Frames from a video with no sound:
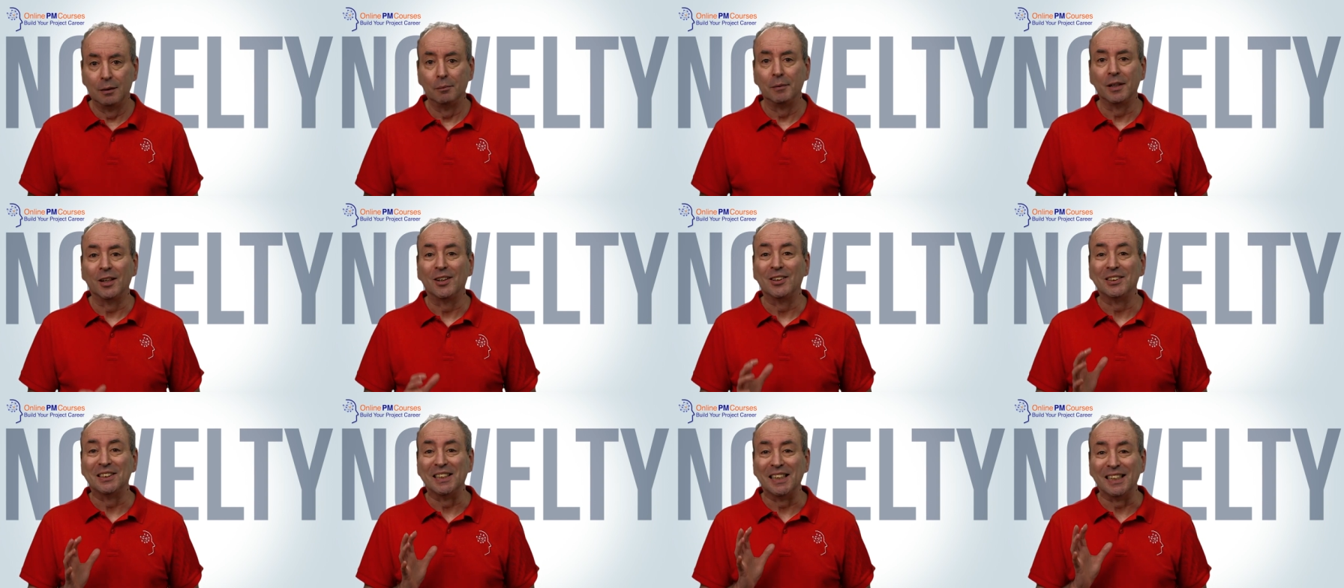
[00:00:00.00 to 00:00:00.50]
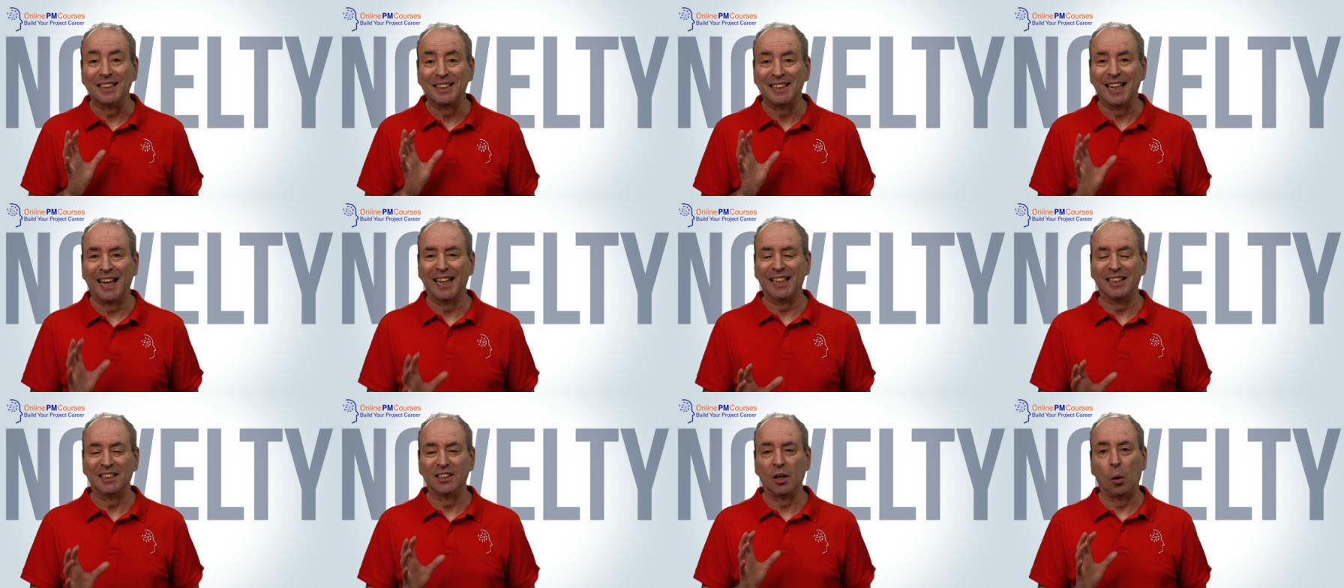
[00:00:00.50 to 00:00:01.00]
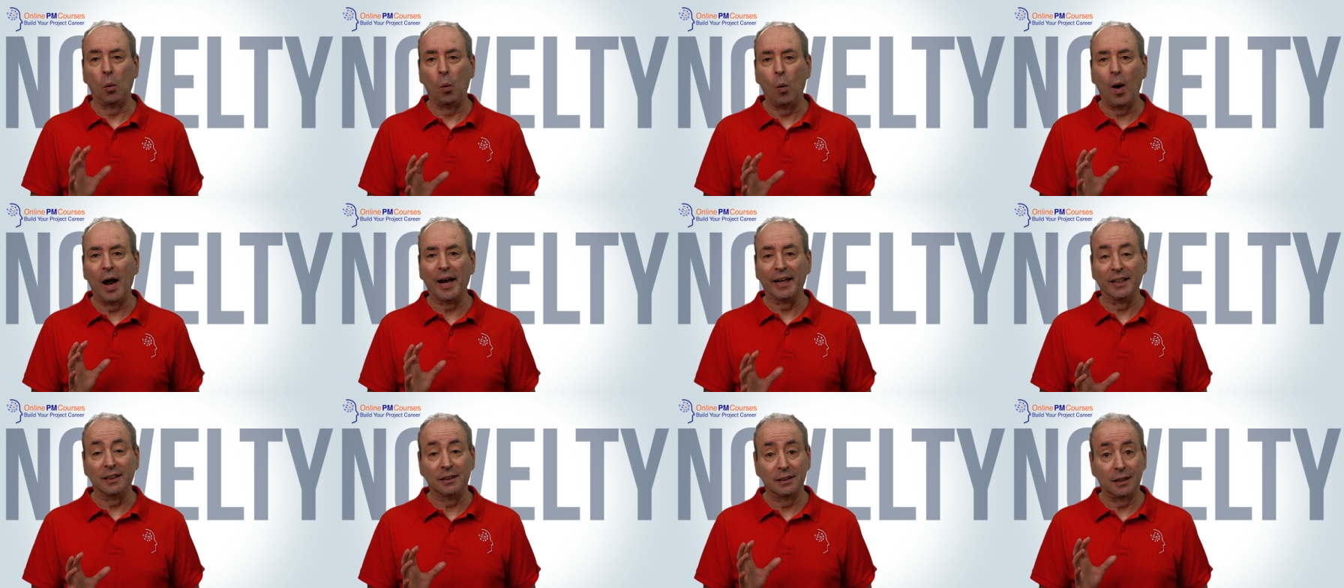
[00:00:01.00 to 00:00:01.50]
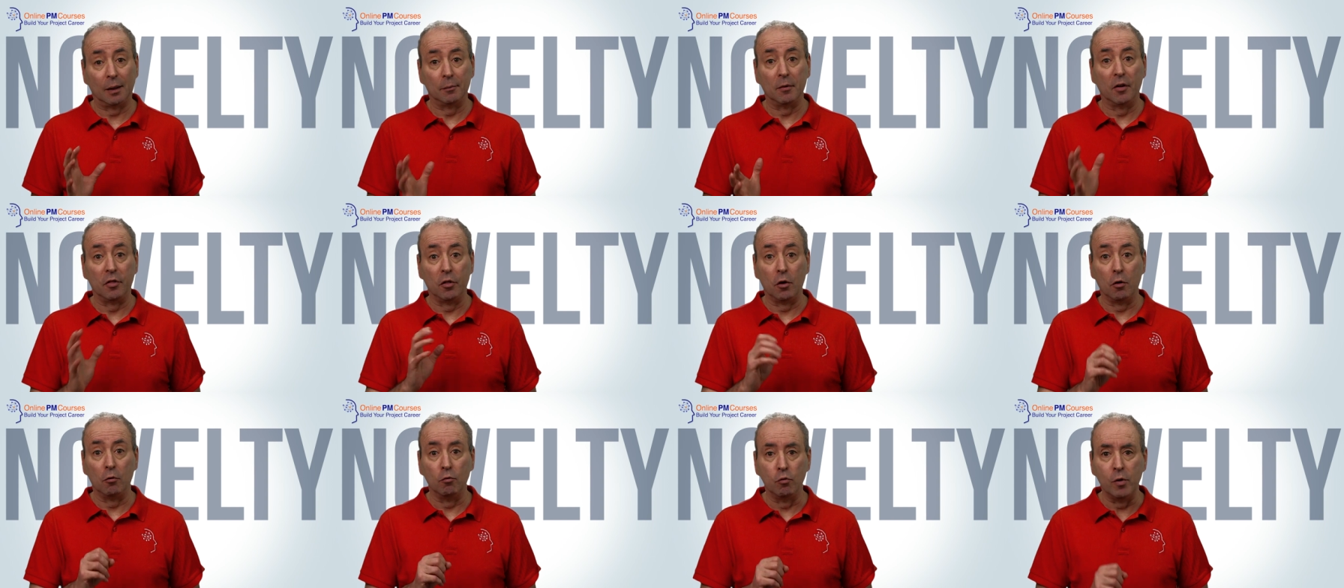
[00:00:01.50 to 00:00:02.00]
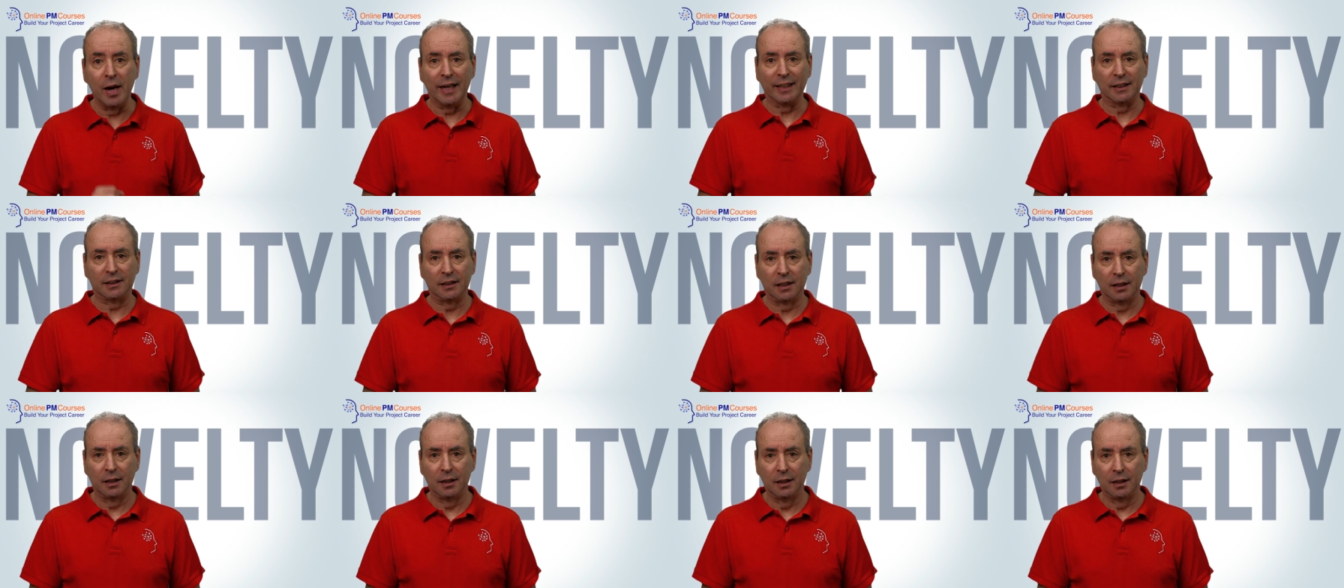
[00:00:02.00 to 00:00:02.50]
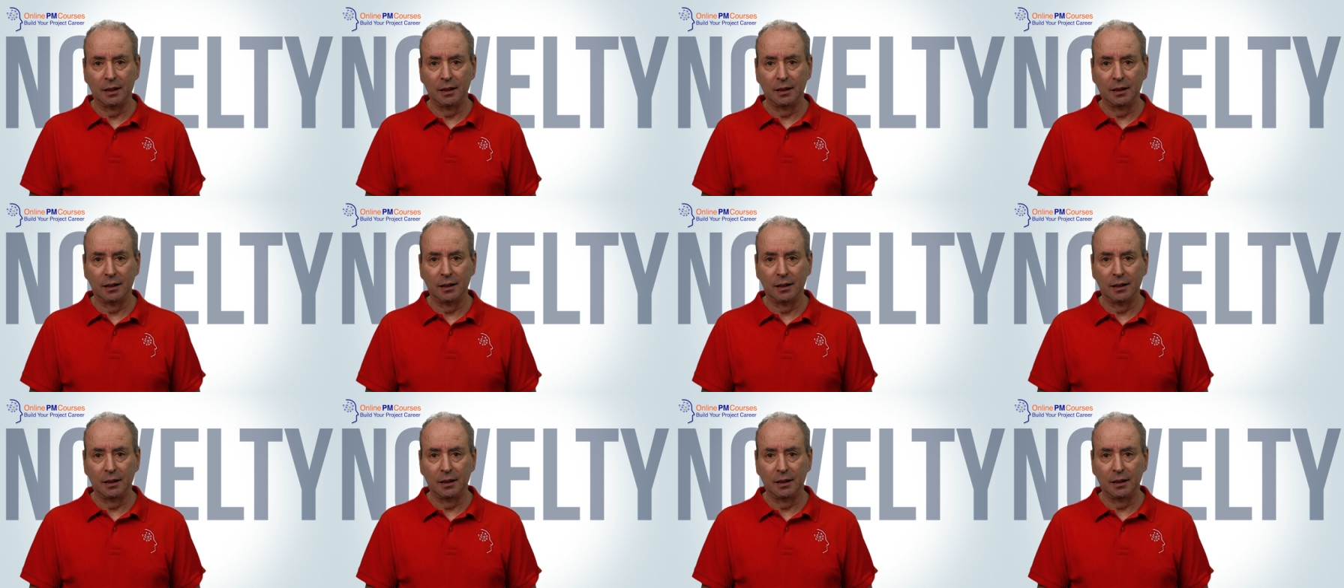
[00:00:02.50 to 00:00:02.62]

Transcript: because it takes away some of the risk. It